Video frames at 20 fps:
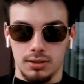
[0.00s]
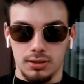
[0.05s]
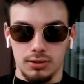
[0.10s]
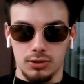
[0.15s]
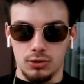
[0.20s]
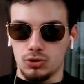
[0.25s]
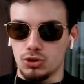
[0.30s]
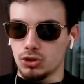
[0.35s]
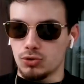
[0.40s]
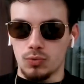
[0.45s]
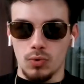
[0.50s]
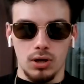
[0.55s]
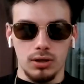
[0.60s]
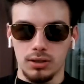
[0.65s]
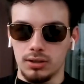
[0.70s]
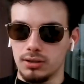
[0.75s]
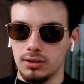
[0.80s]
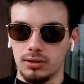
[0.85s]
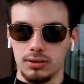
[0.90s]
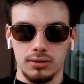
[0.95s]
You just
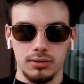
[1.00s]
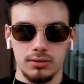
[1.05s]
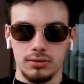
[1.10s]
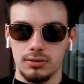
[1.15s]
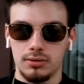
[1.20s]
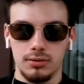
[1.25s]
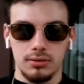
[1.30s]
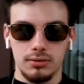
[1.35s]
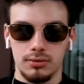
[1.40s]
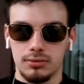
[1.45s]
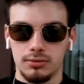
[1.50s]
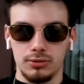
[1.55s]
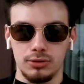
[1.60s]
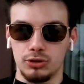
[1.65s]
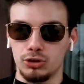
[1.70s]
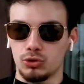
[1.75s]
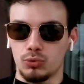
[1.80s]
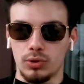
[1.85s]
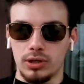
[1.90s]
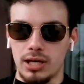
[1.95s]
wanna
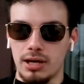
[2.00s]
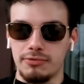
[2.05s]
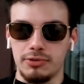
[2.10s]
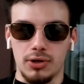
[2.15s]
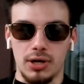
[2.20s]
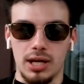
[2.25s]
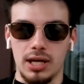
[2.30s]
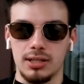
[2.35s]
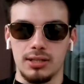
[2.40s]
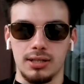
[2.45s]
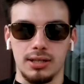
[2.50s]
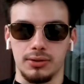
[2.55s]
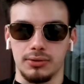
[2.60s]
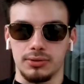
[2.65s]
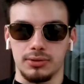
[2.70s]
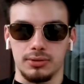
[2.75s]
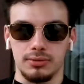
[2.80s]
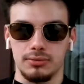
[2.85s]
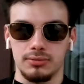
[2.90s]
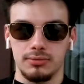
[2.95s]
have your hand
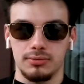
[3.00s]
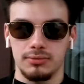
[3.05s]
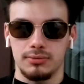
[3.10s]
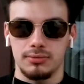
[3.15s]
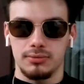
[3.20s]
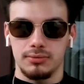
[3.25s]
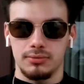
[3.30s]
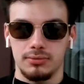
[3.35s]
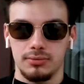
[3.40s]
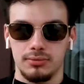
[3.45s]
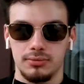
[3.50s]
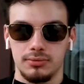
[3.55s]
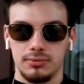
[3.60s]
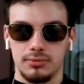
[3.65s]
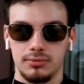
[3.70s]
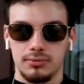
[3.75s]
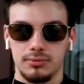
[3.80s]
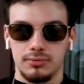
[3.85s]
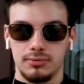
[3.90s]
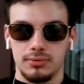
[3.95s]
held.
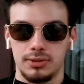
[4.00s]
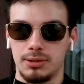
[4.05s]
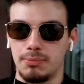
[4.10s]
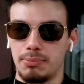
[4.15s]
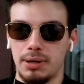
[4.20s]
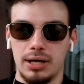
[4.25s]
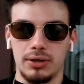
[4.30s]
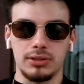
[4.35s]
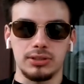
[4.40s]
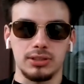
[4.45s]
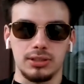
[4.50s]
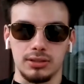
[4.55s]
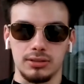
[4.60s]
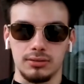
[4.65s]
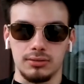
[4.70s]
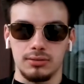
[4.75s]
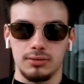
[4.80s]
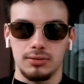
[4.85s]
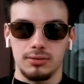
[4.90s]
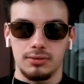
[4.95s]
It's embarrassing.
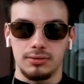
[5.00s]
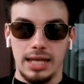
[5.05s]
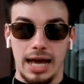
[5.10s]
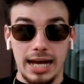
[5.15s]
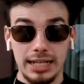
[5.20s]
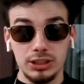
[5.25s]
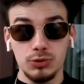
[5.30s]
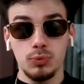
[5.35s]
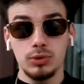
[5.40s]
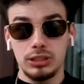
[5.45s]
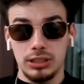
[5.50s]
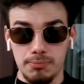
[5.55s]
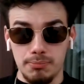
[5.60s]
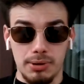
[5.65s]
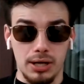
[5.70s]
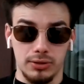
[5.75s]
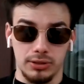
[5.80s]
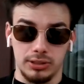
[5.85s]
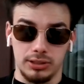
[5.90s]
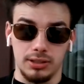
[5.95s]
That's what's
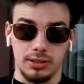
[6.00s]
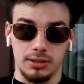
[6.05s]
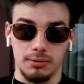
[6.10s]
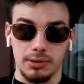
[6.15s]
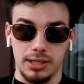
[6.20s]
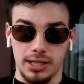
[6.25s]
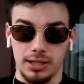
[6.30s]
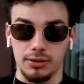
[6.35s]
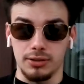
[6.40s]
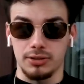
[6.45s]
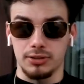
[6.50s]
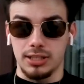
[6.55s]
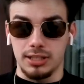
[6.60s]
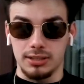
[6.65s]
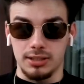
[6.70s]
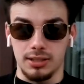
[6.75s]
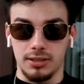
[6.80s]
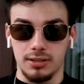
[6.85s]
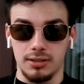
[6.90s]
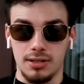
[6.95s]
embarrassing, Mikel Arteta.